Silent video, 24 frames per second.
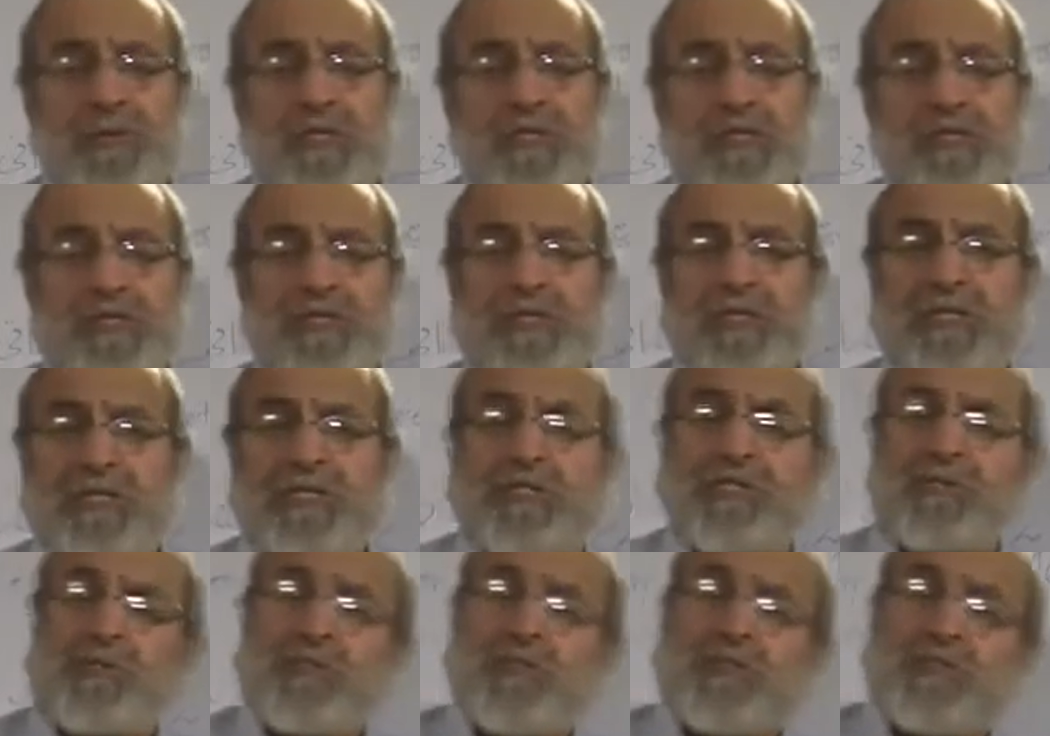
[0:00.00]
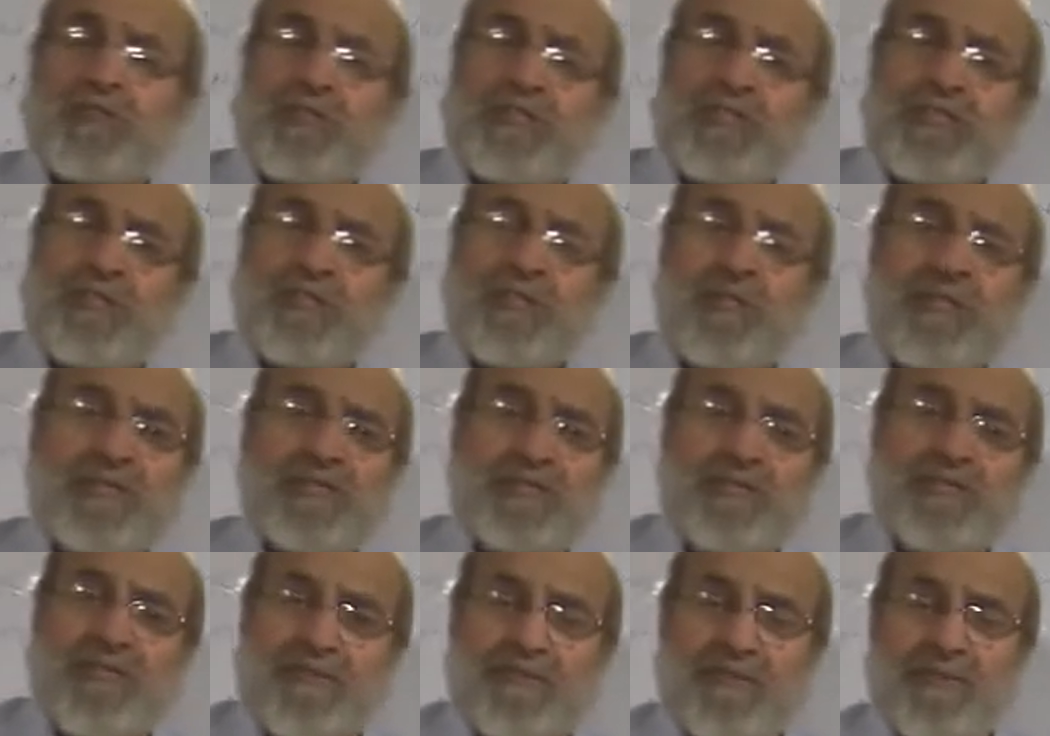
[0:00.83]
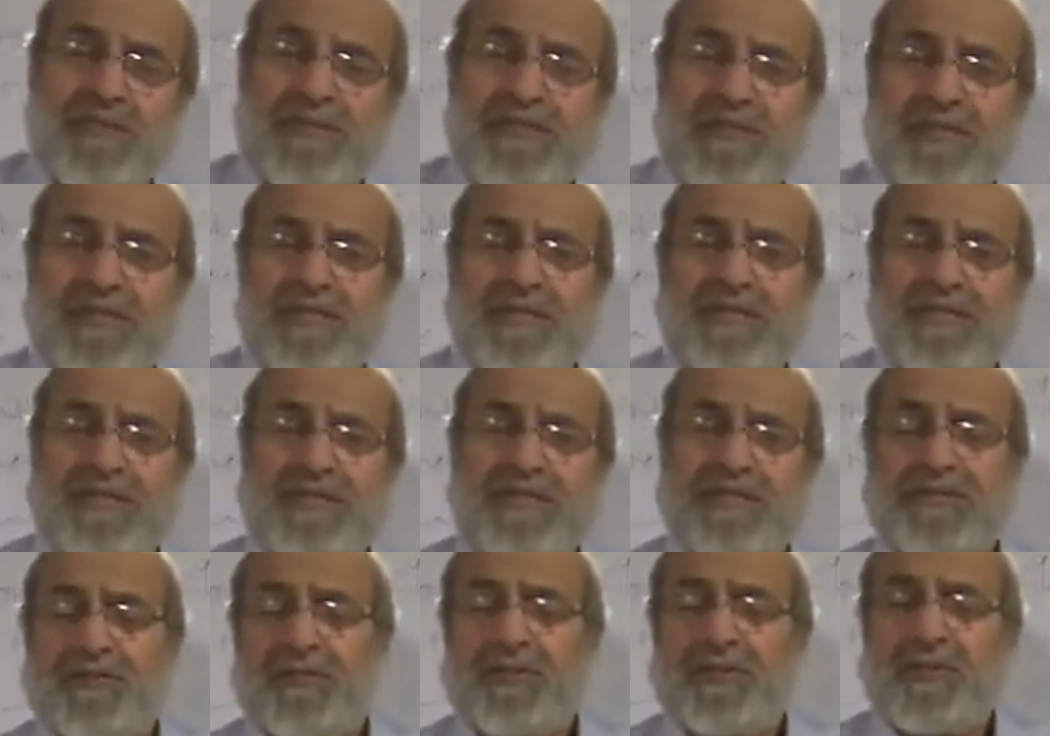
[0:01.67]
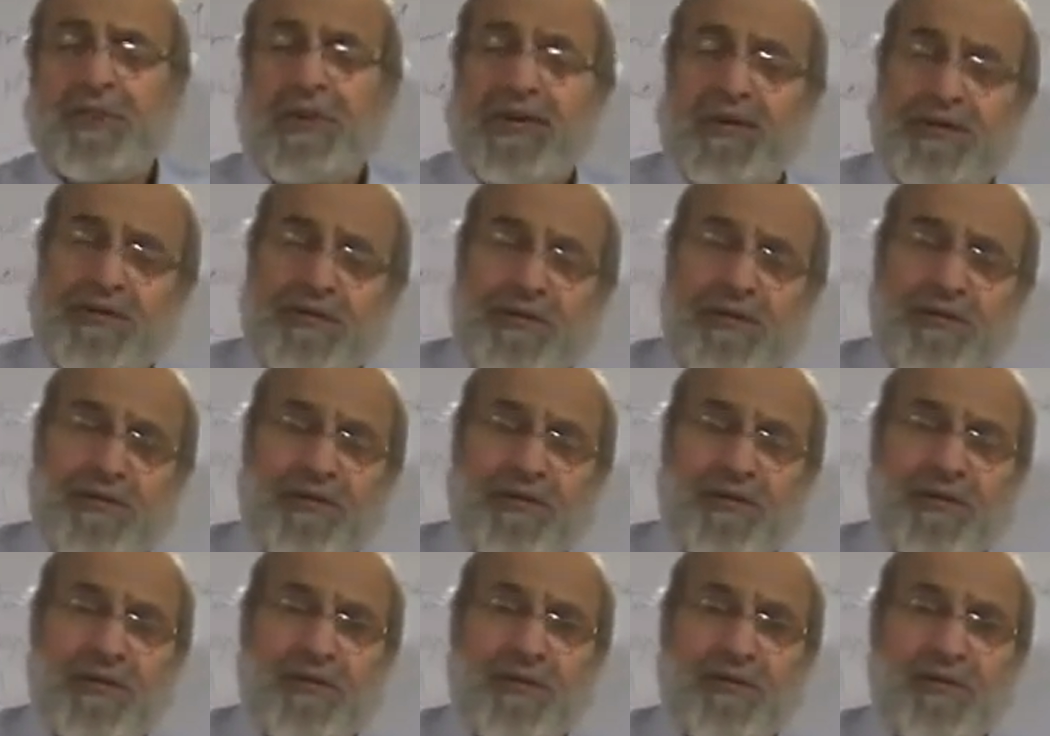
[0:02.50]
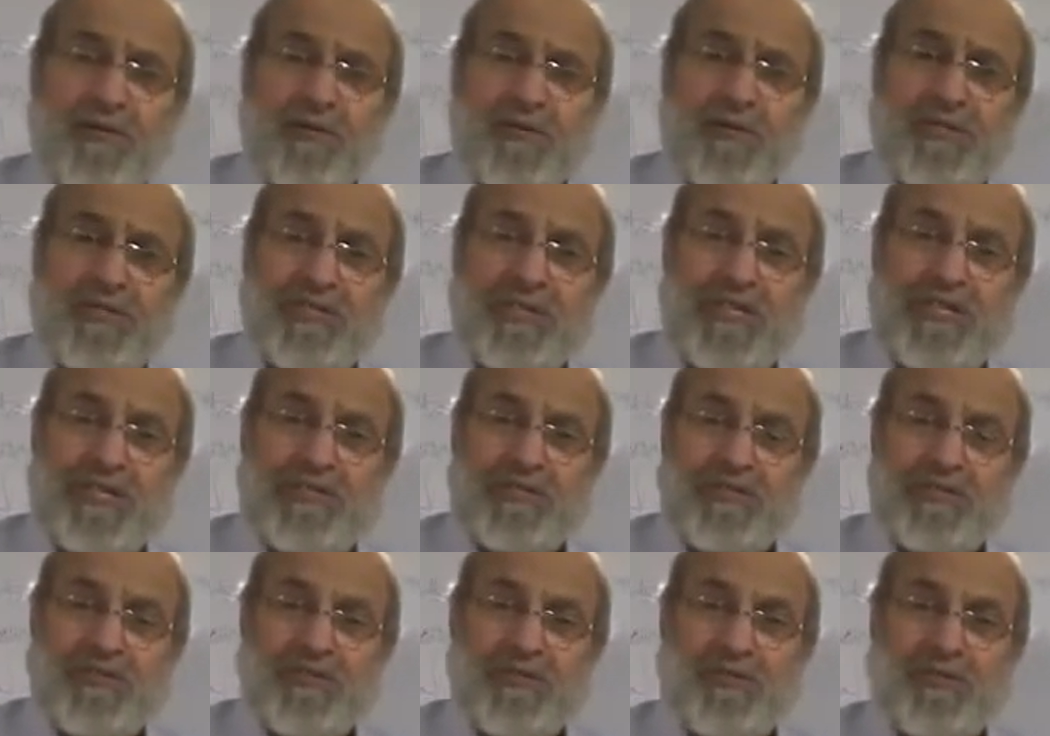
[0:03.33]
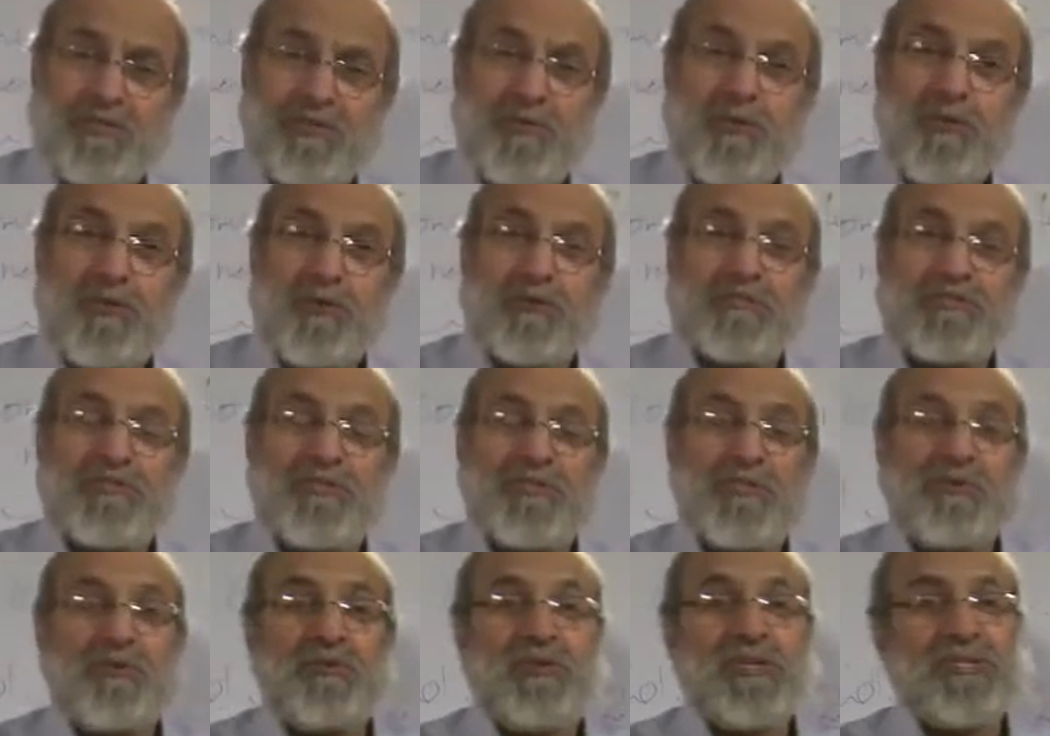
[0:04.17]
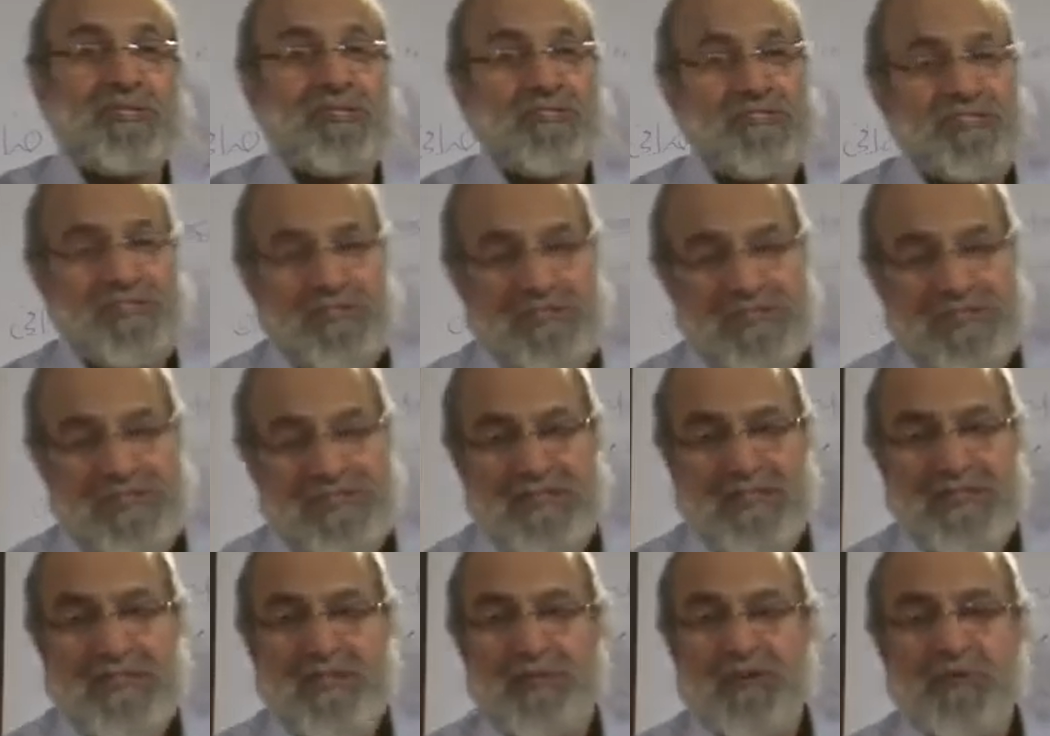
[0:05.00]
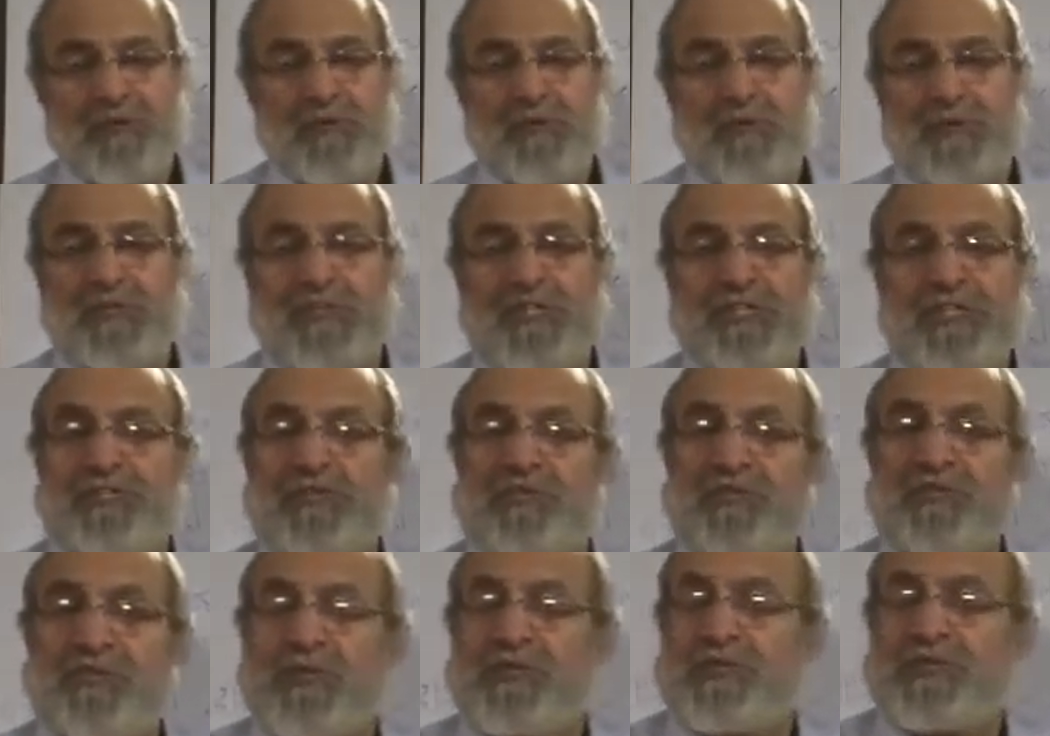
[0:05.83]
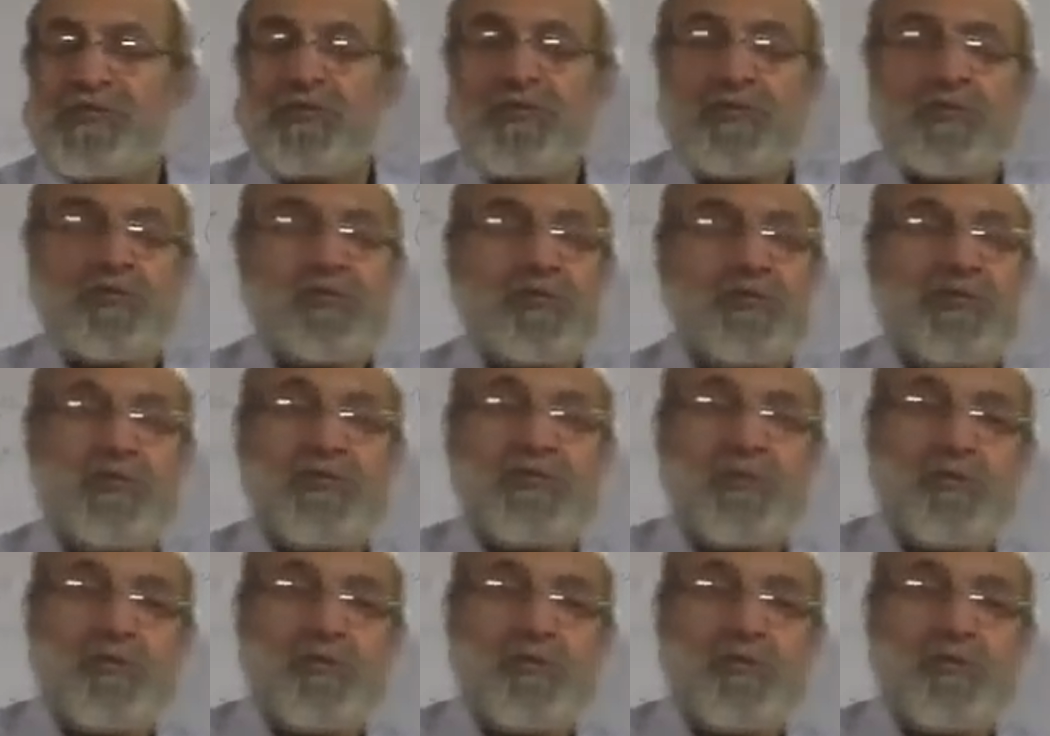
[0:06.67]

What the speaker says: which is possessed by somebody is the one which has caused the reason for the expression to be